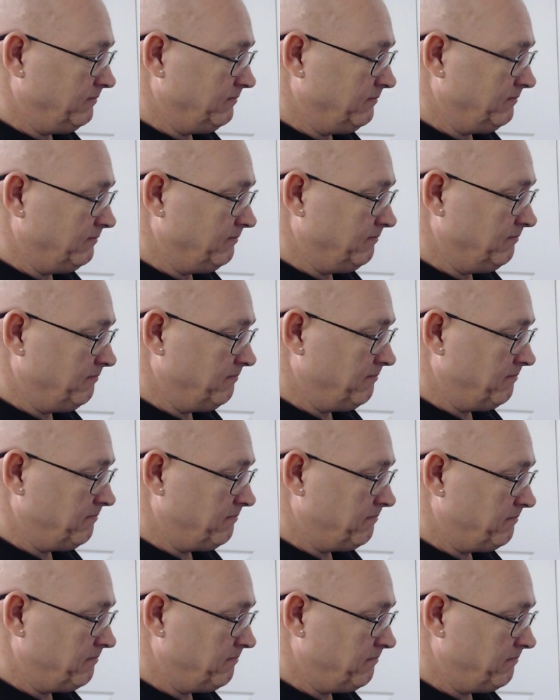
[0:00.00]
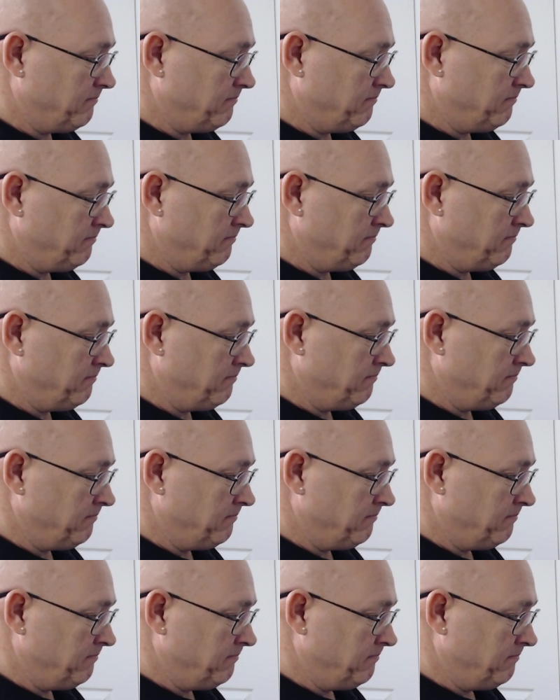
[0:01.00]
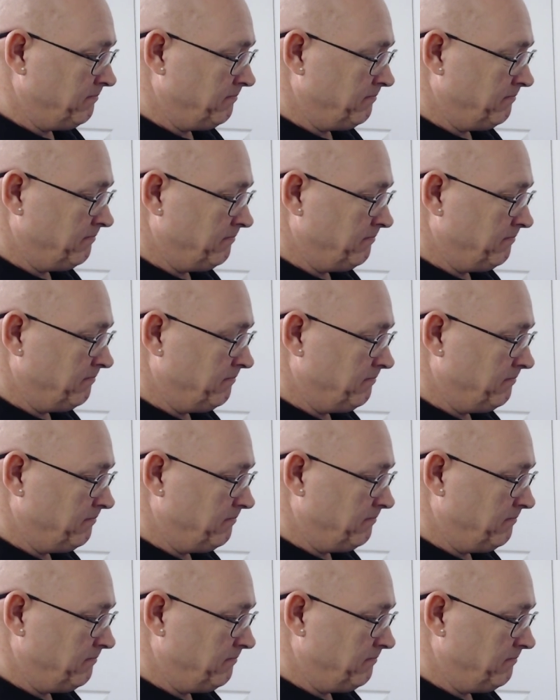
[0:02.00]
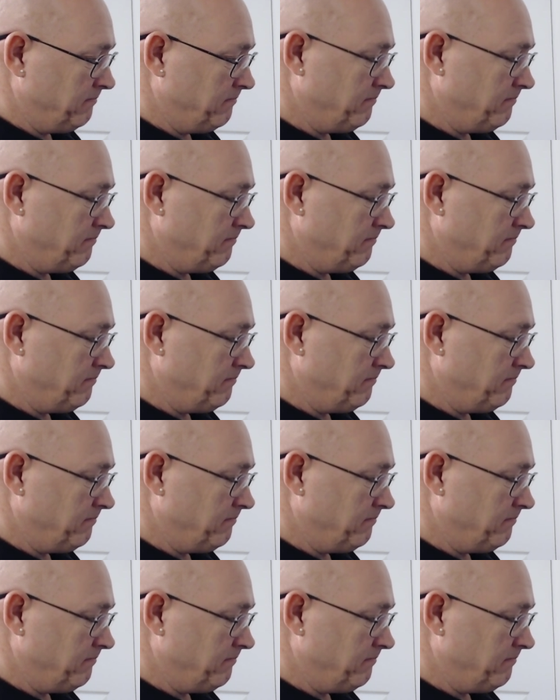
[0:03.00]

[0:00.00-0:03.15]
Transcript: No one is speaking in this clip.